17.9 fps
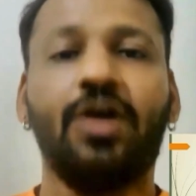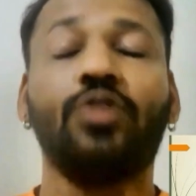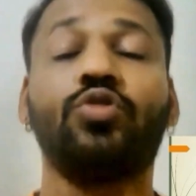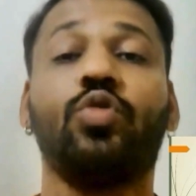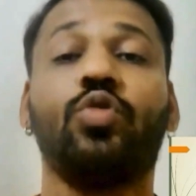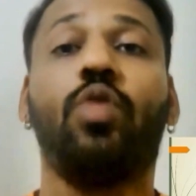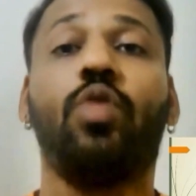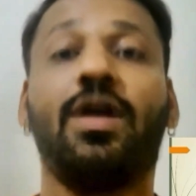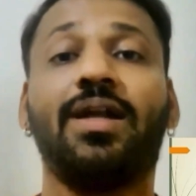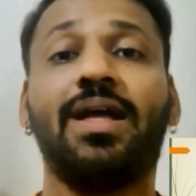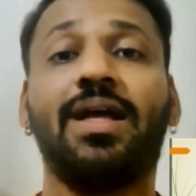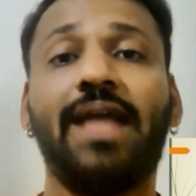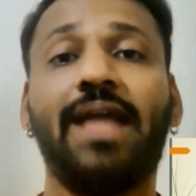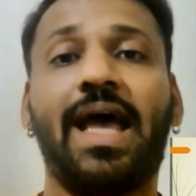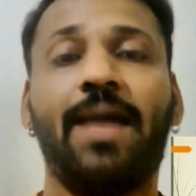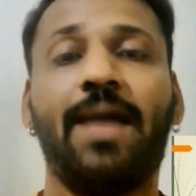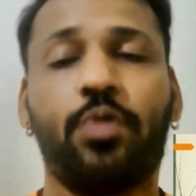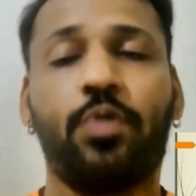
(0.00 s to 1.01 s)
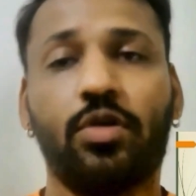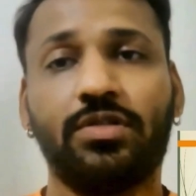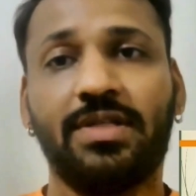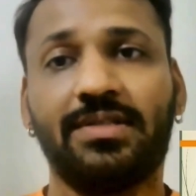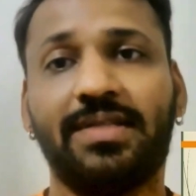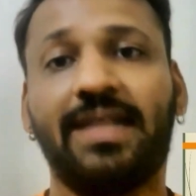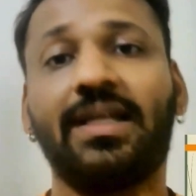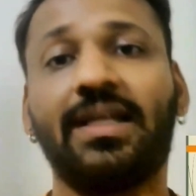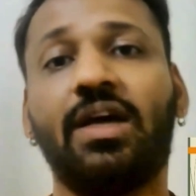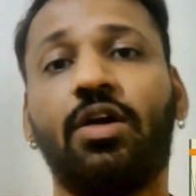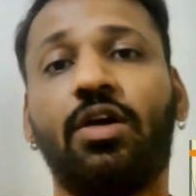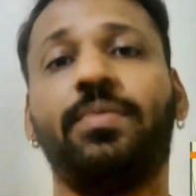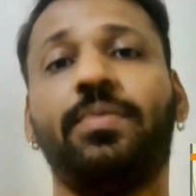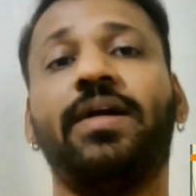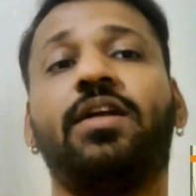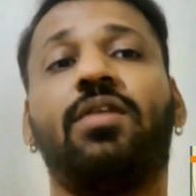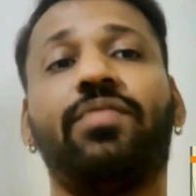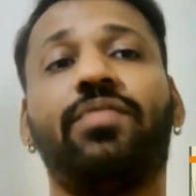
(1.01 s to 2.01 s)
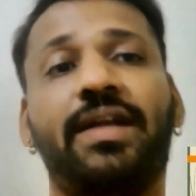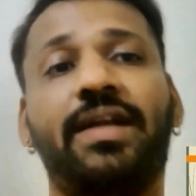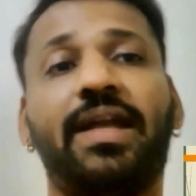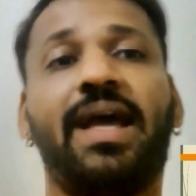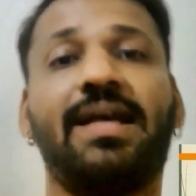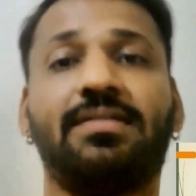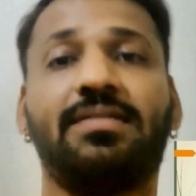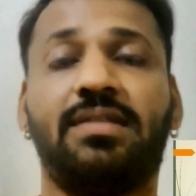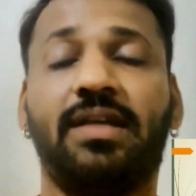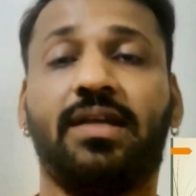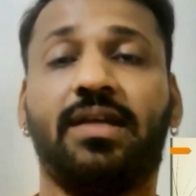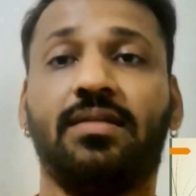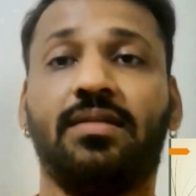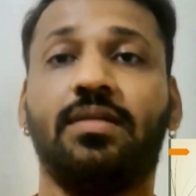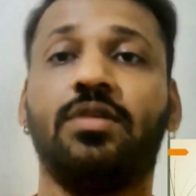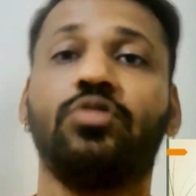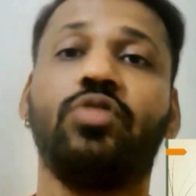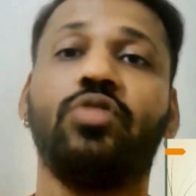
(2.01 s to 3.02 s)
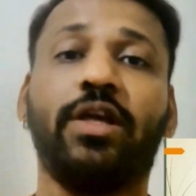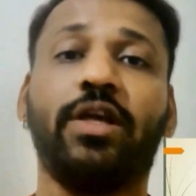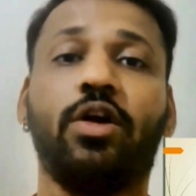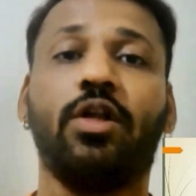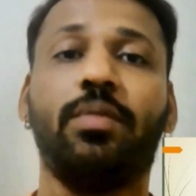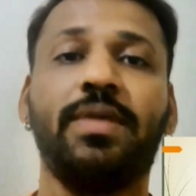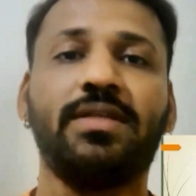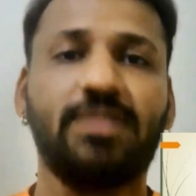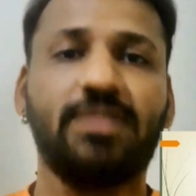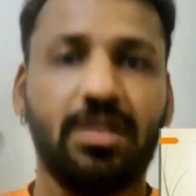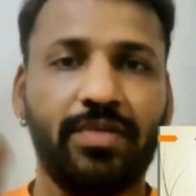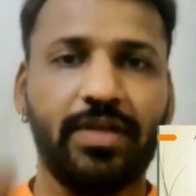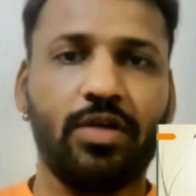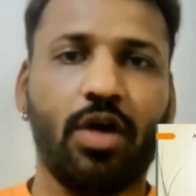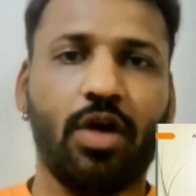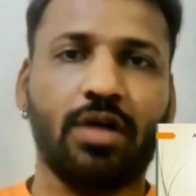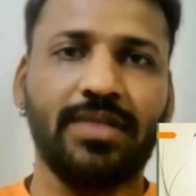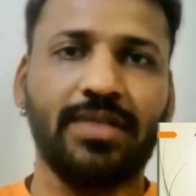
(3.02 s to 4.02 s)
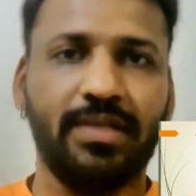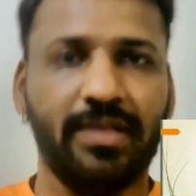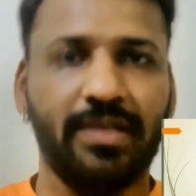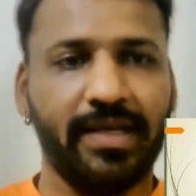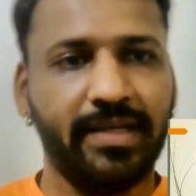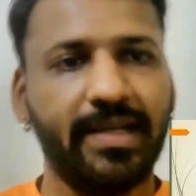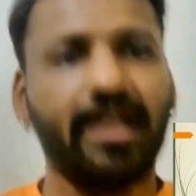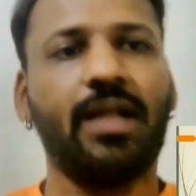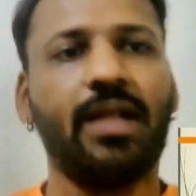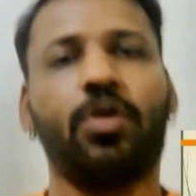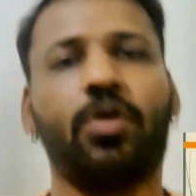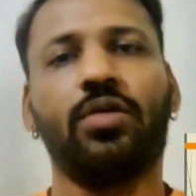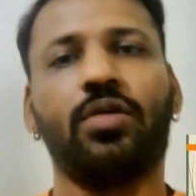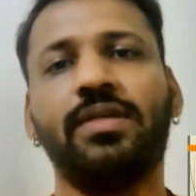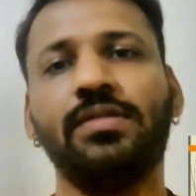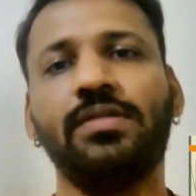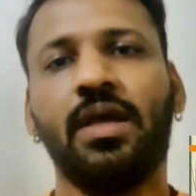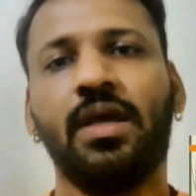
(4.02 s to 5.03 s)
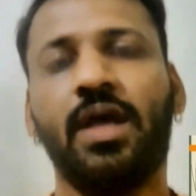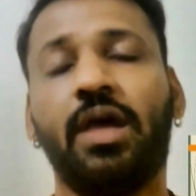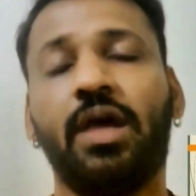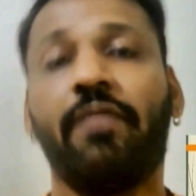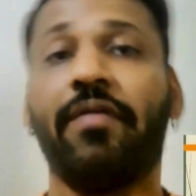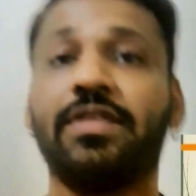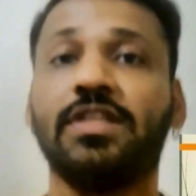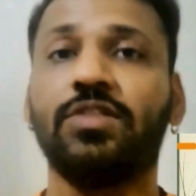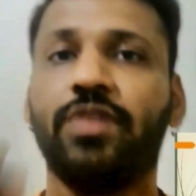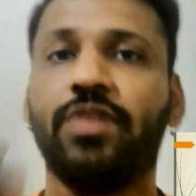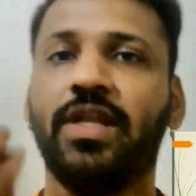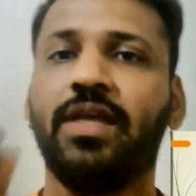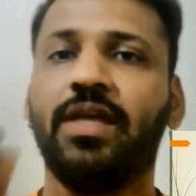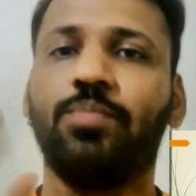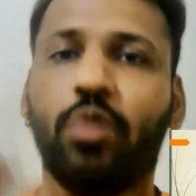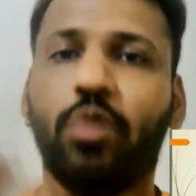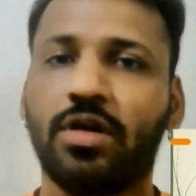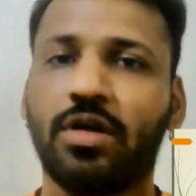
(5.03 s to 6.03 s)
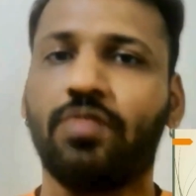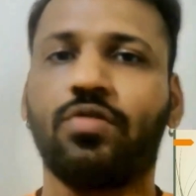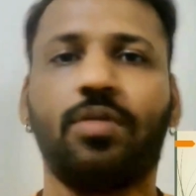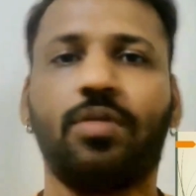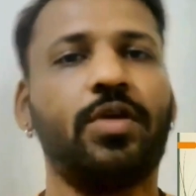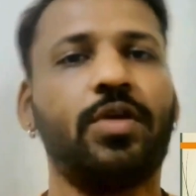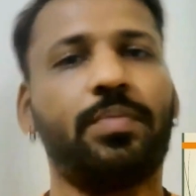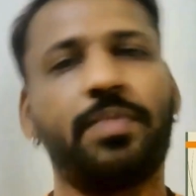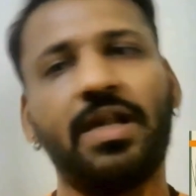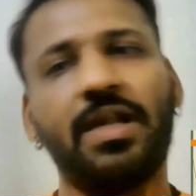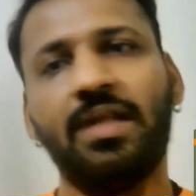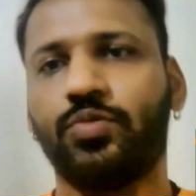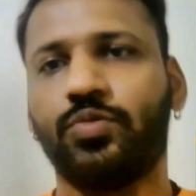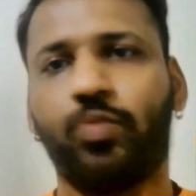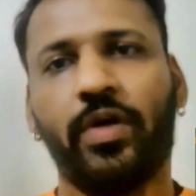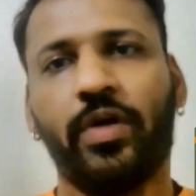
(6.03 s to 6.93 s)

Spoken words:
So what are the approaches that government of India has taken? So economic survey talks in detail about this, which is very important from your prelims